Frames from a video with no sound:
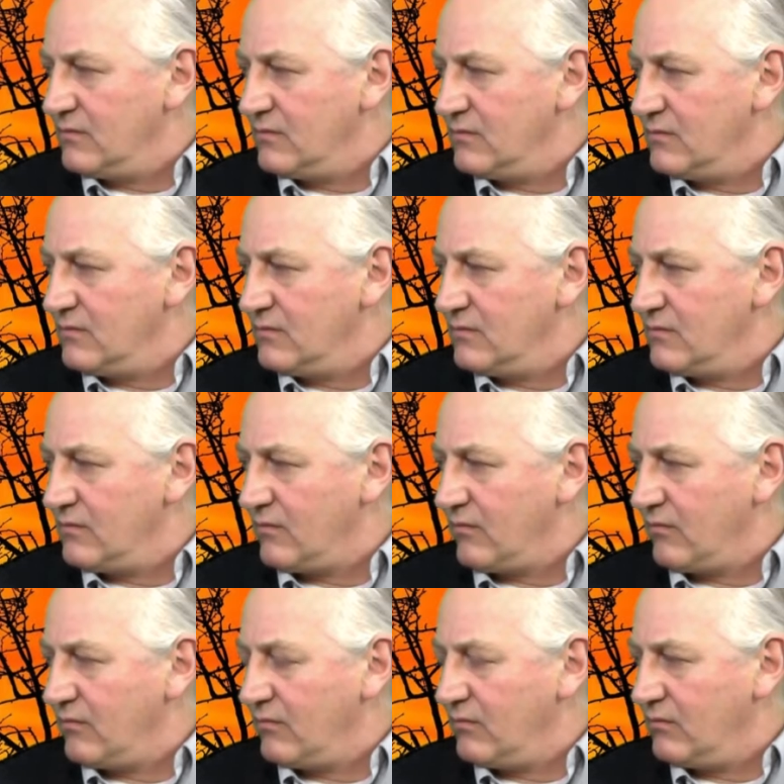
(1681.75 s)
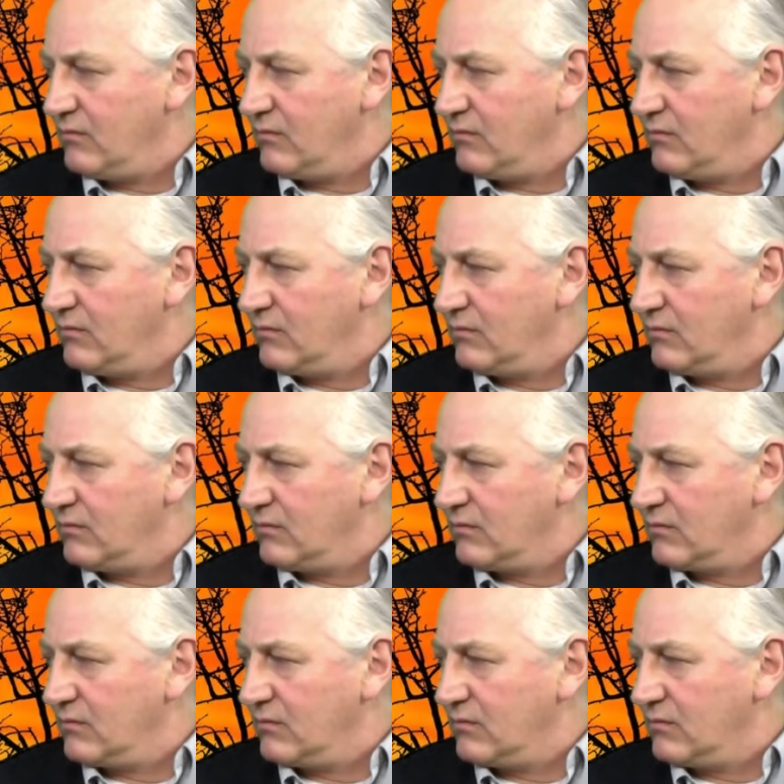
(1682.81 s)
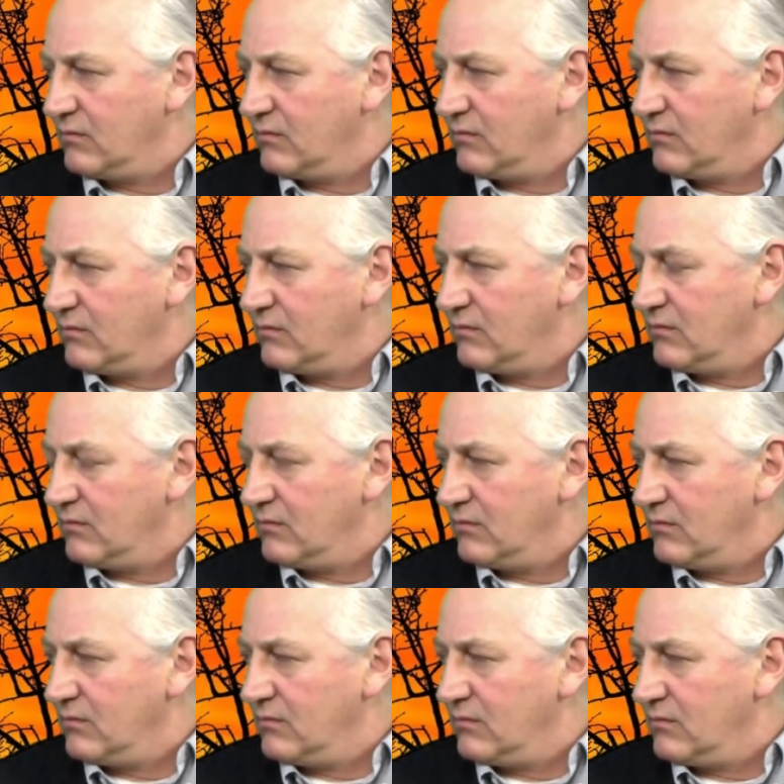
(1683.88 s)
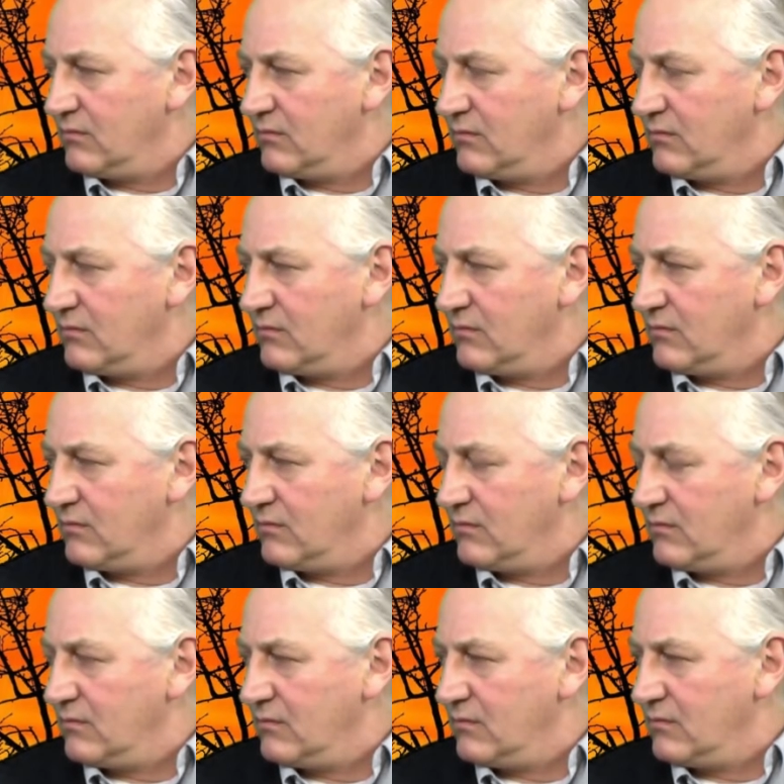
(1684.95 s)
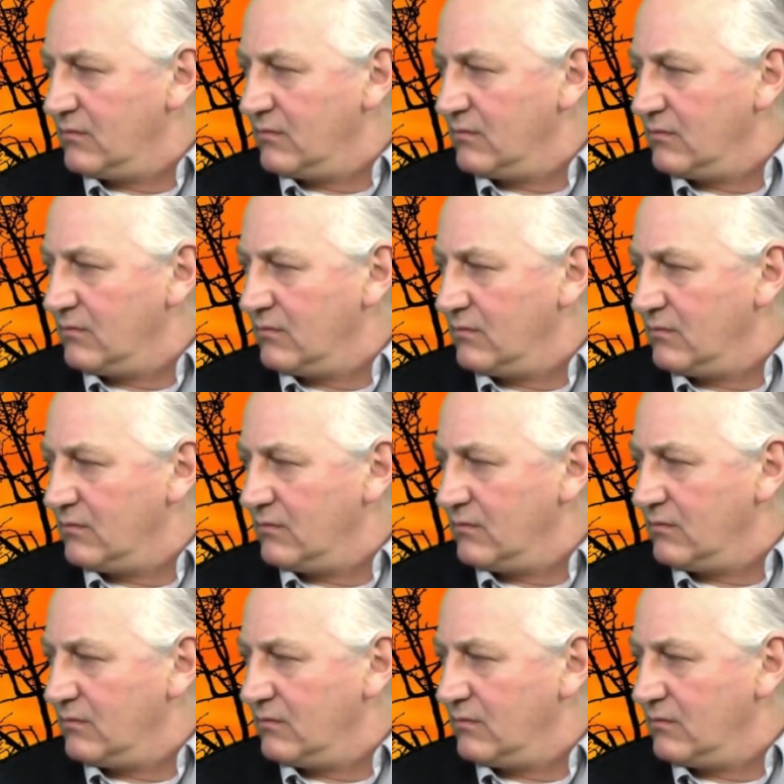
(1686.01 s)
(silent)